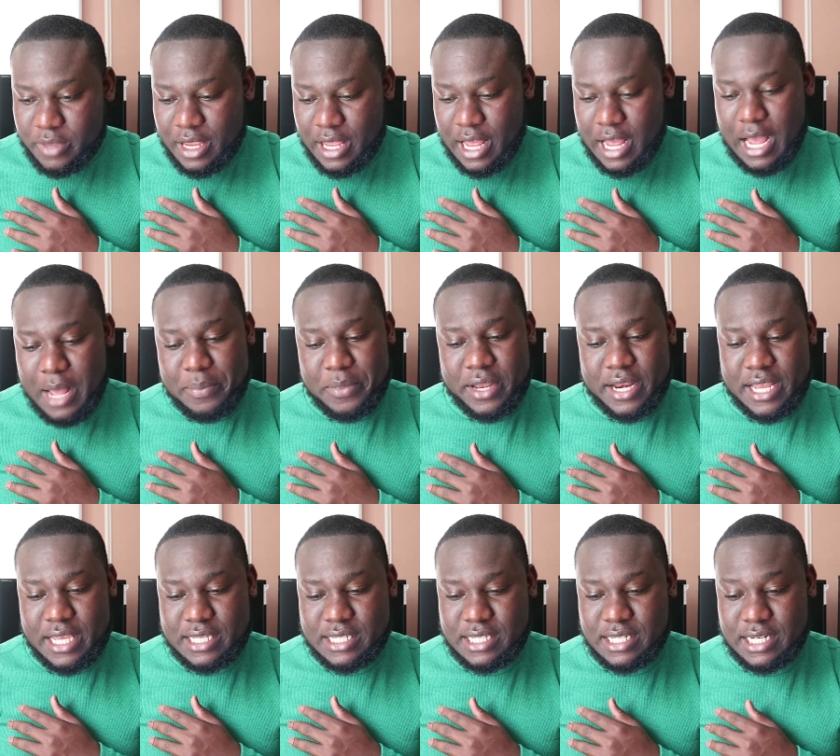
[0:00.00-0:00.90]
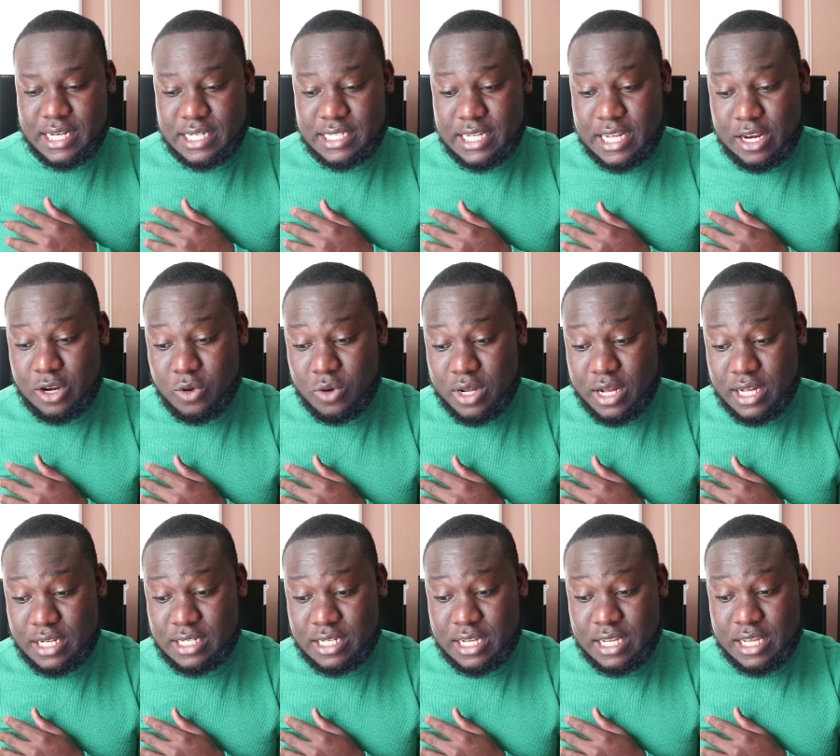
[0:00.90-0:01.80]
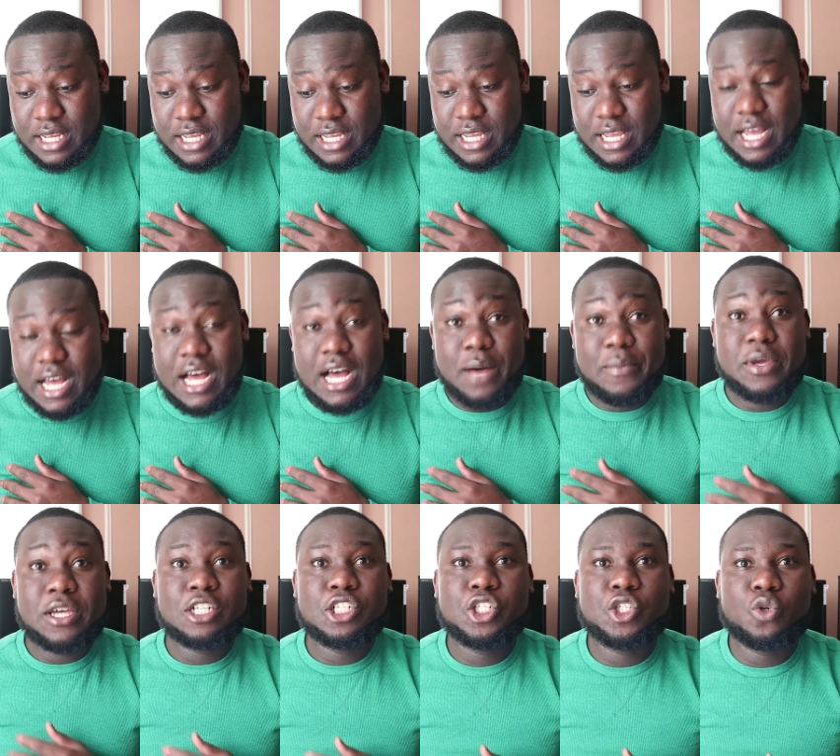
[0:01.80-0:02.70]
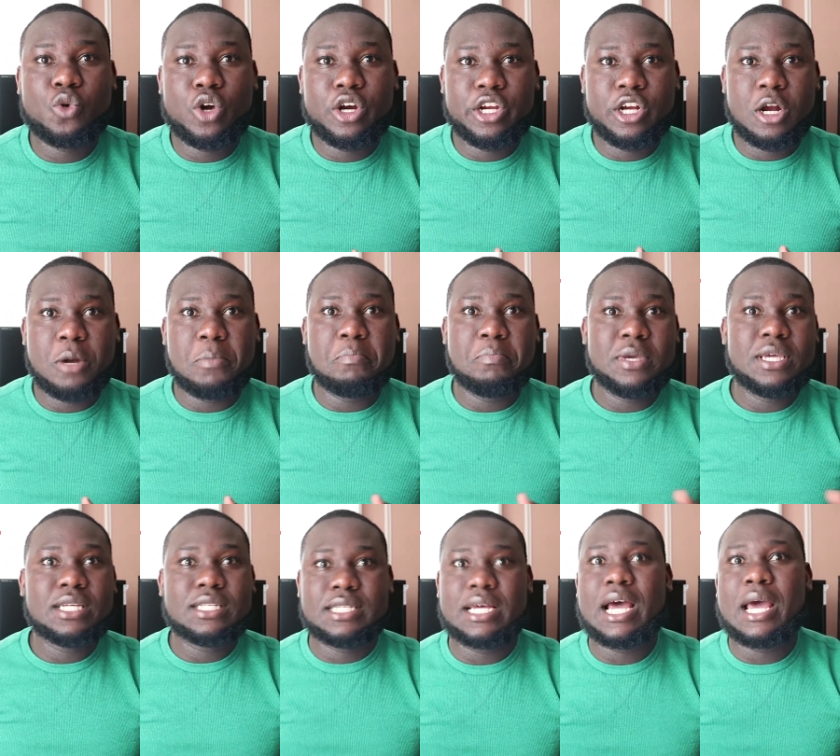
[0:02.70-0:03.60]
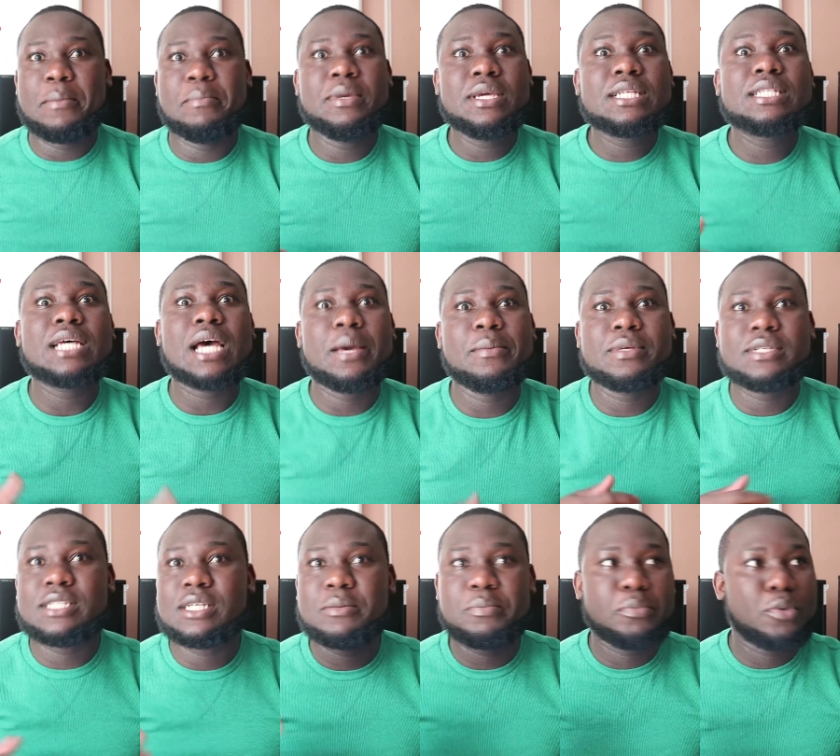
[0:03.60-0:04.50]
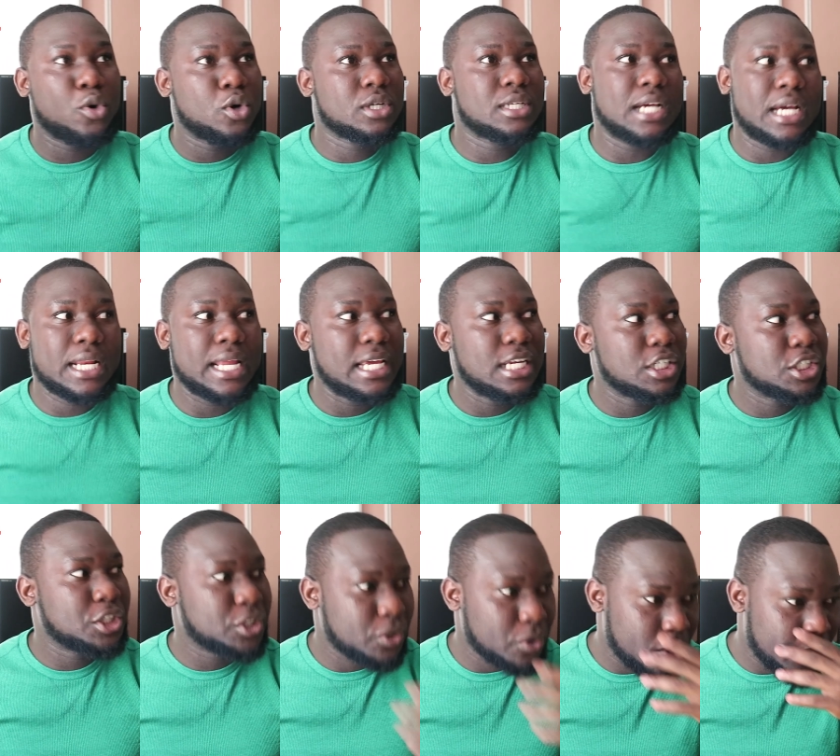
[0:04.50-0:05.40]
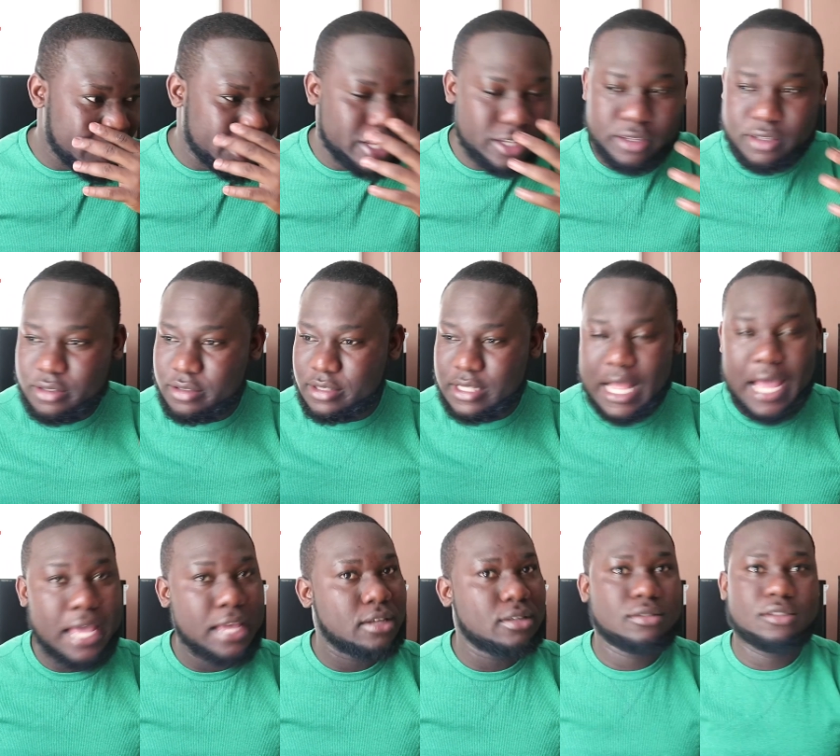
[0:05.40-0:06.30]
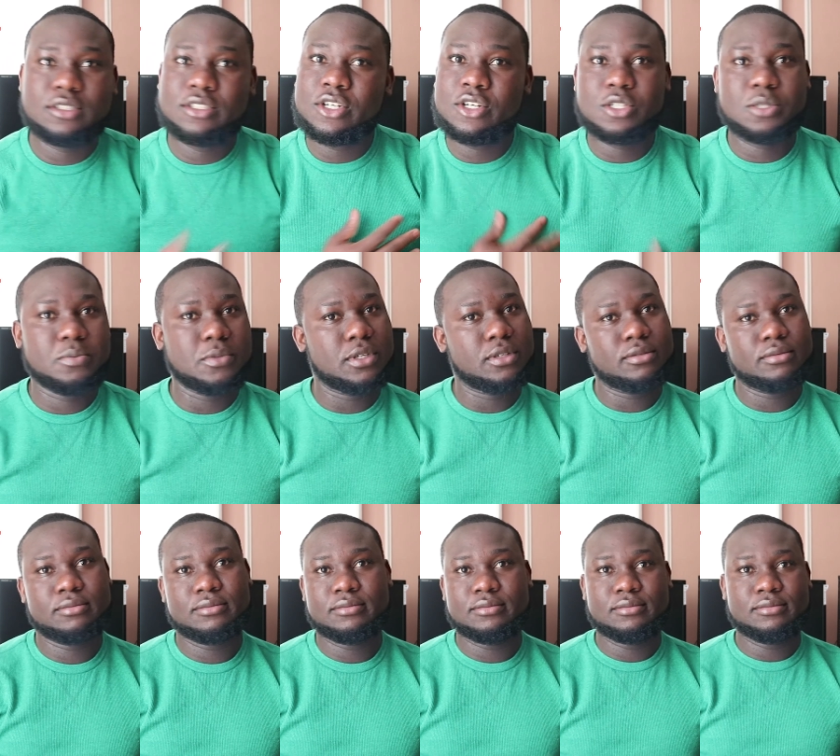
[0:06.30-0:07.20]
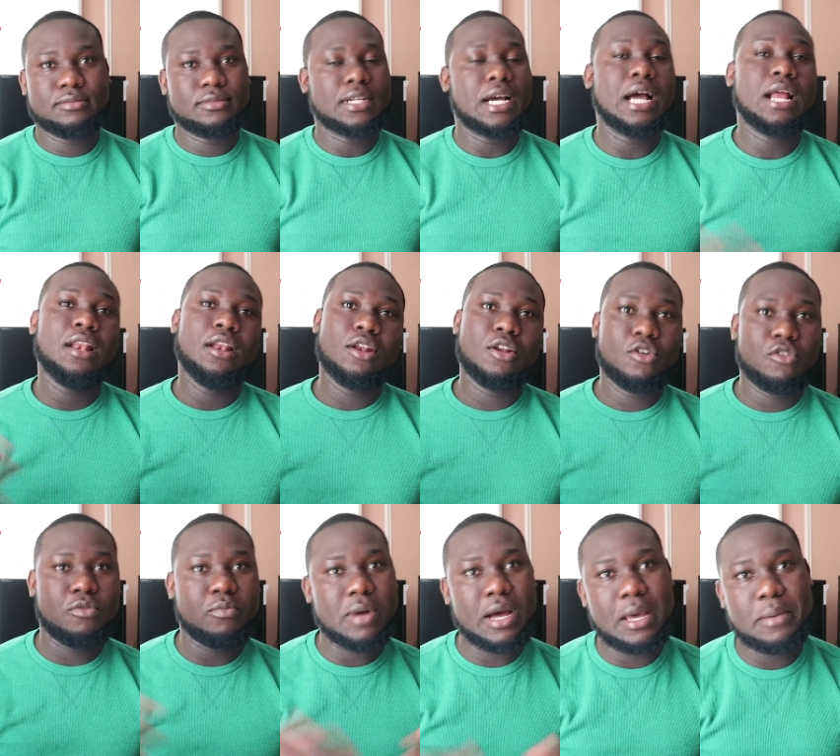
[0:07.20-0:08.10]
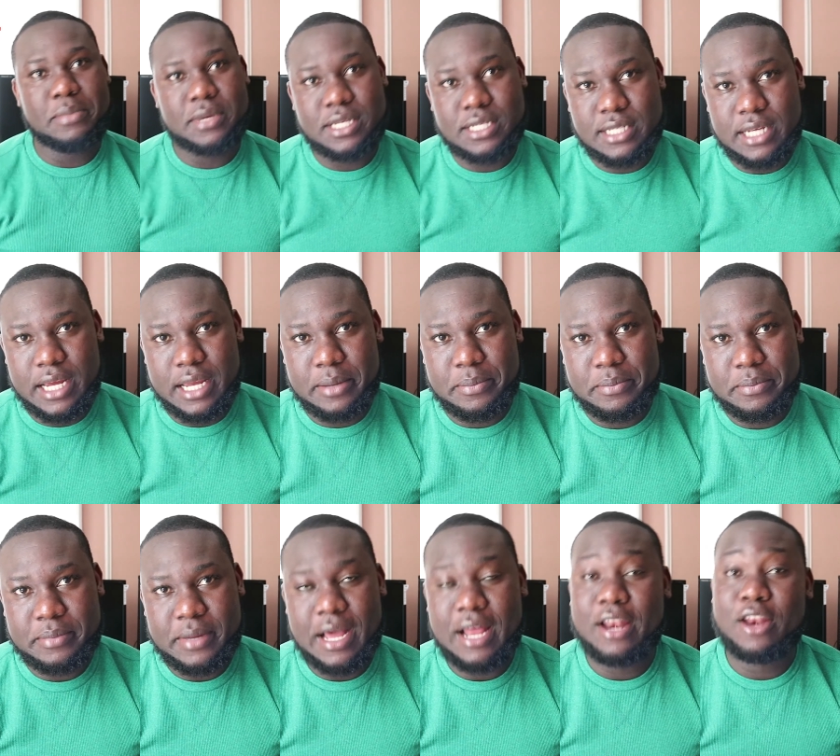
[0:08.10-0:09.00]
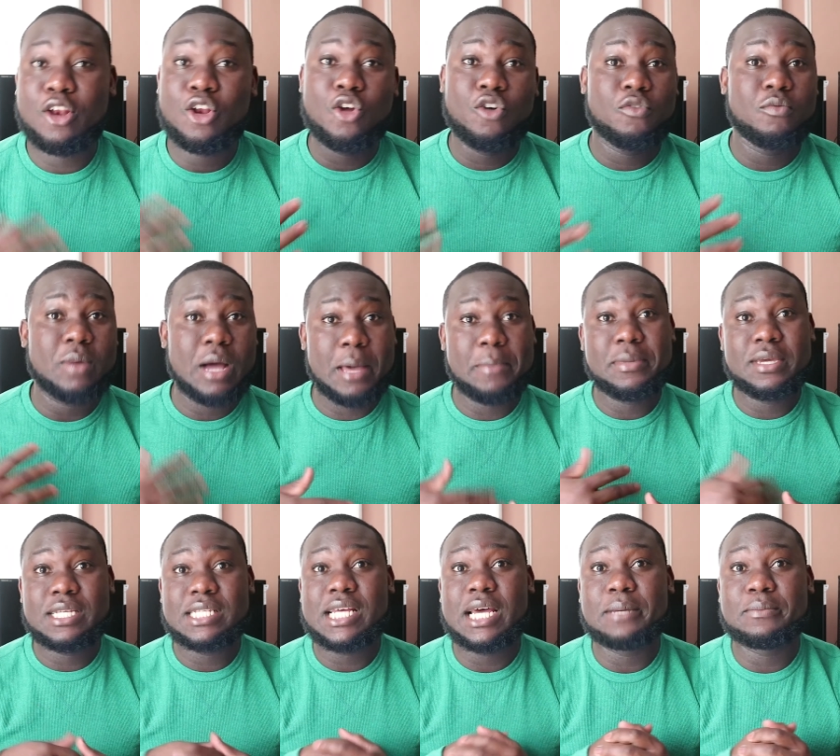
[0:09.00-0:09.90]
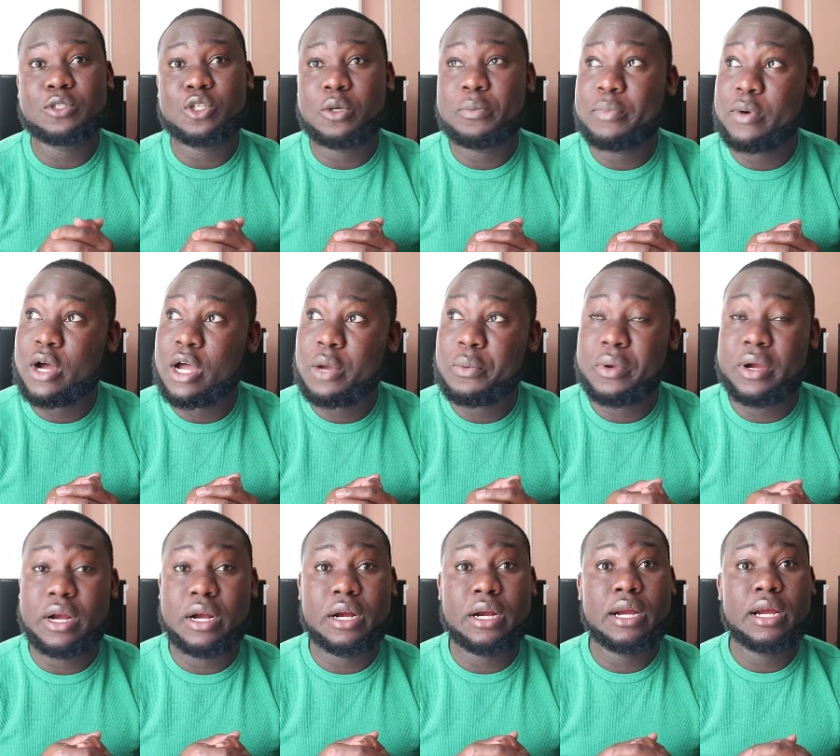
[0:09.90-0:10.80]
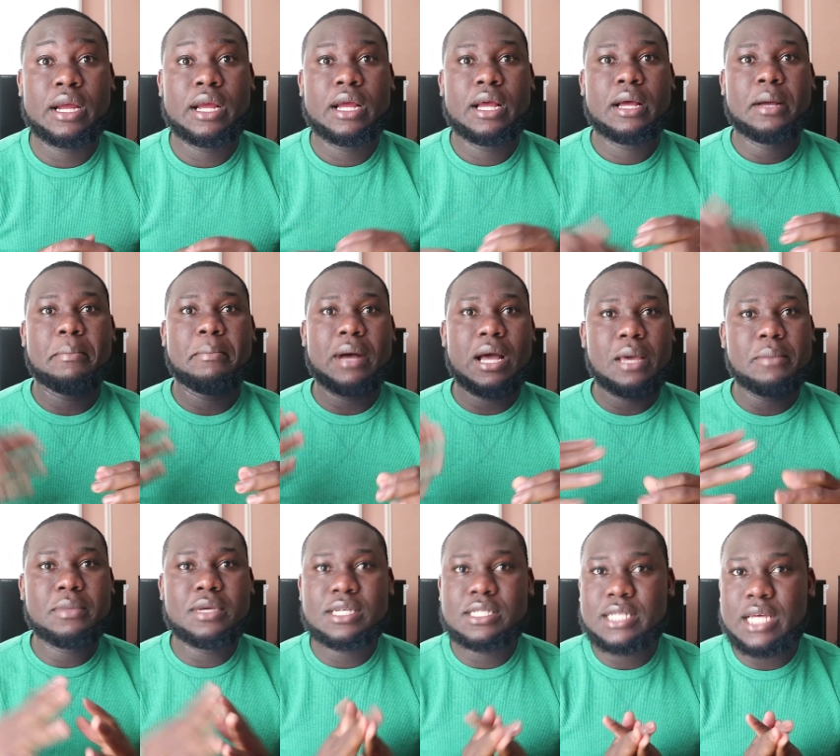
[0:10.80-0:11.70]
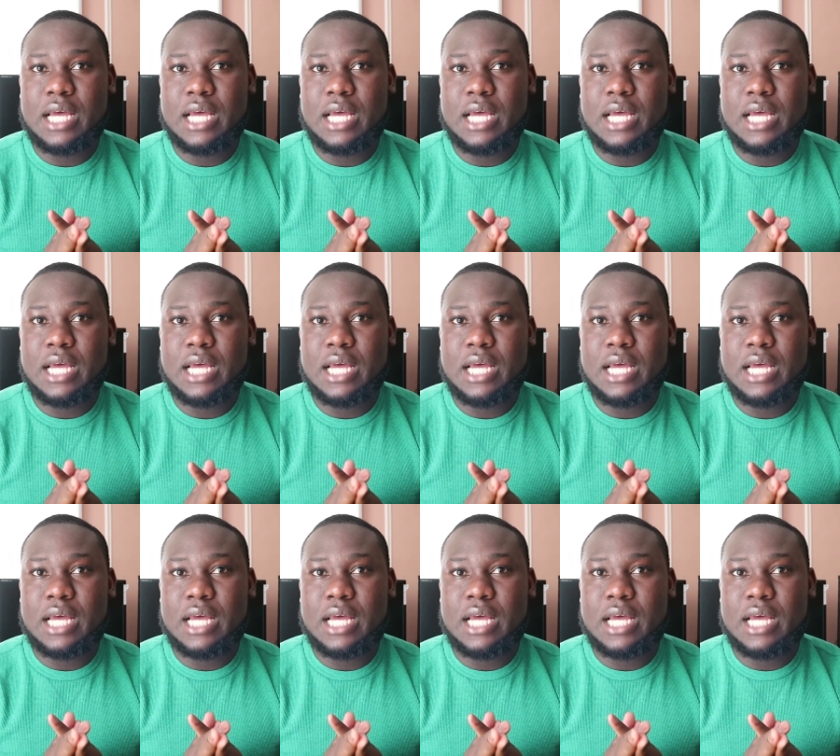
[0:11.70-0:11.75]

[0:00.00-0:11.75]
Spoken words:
The next thing that I look at, ensure your me time. Me time is important. Ensure, like, trust me, I love my me time. I love my me time to the point where my me